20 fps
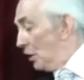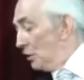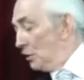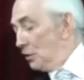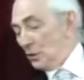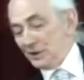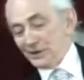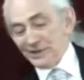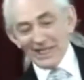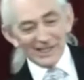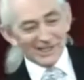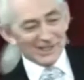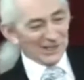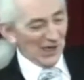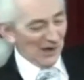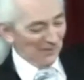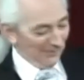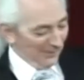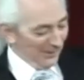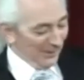Look at that, it's
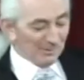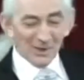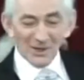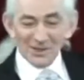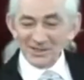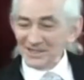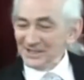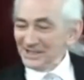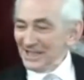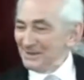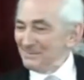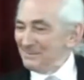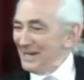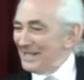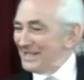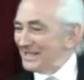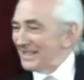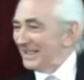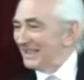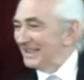gone from the box. Isn't that
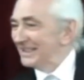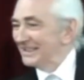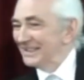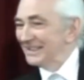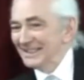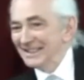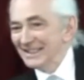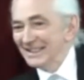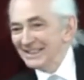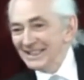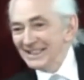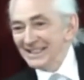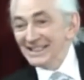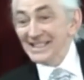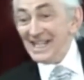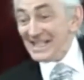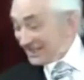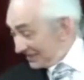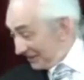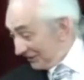amazing? It's on the other side.
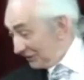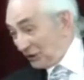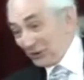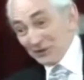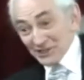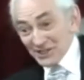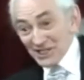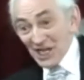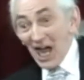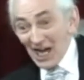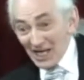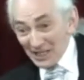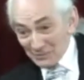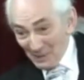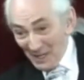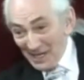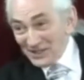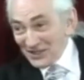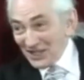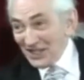Yes, it's on the other side.
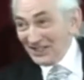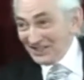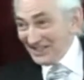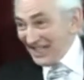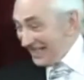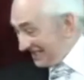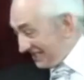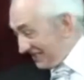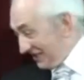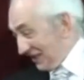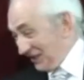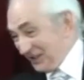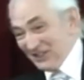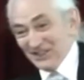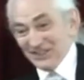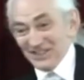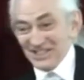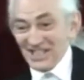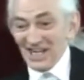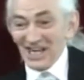Well done. Yes, it's on the
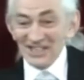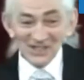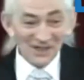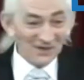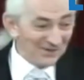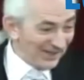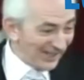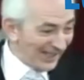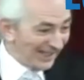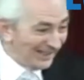other side over there.